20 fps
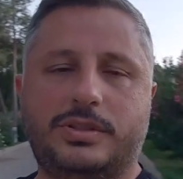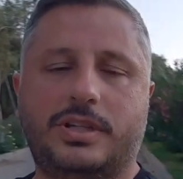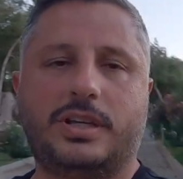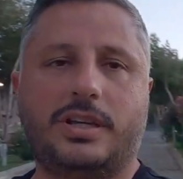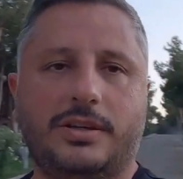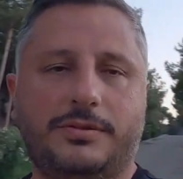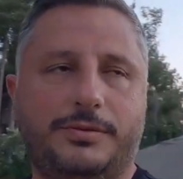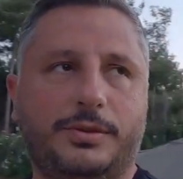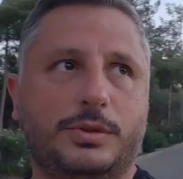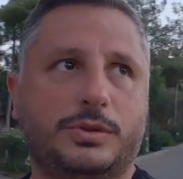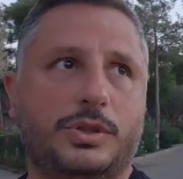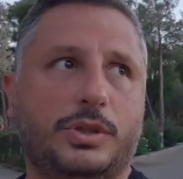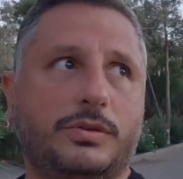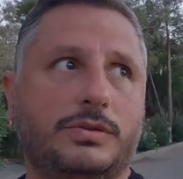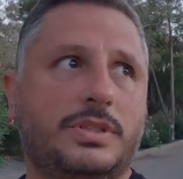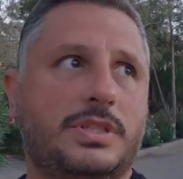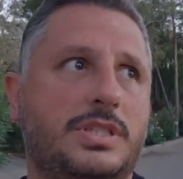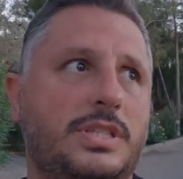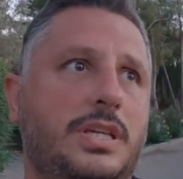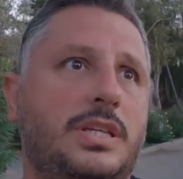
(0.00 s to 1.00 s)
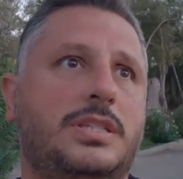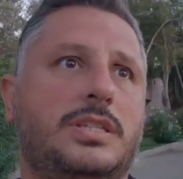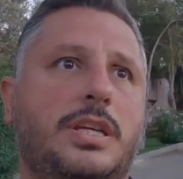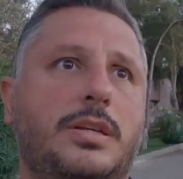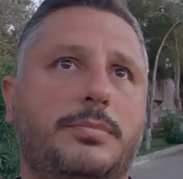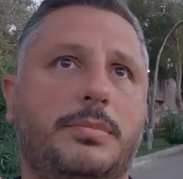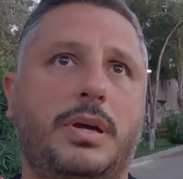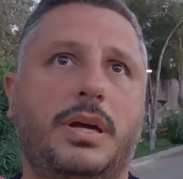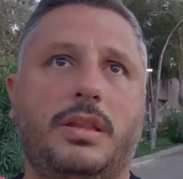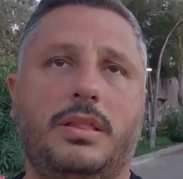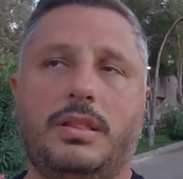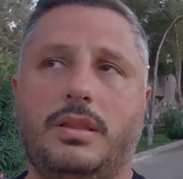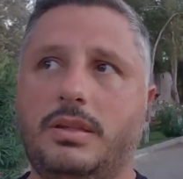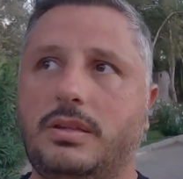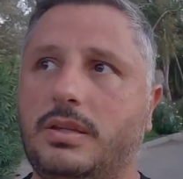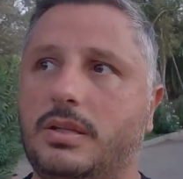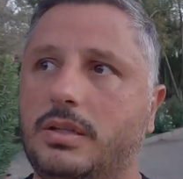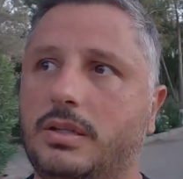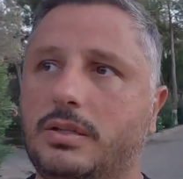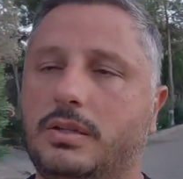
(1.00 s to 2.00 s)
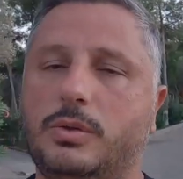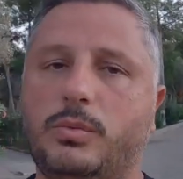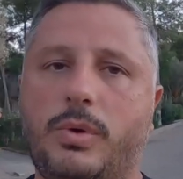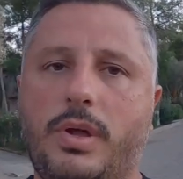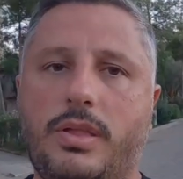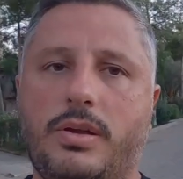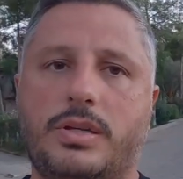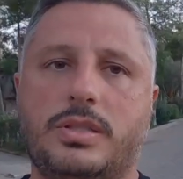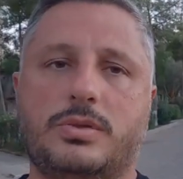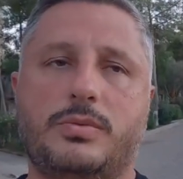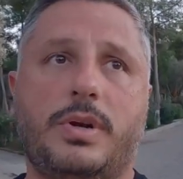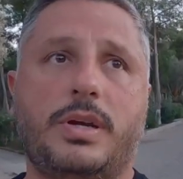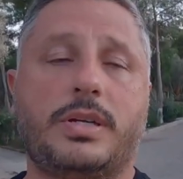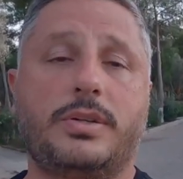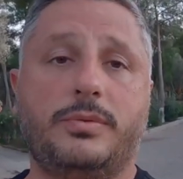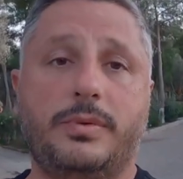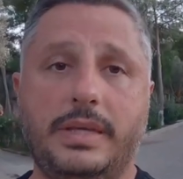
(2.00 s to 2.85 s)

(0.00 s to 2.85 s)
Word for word: take a photo of the sunset, but the weather is very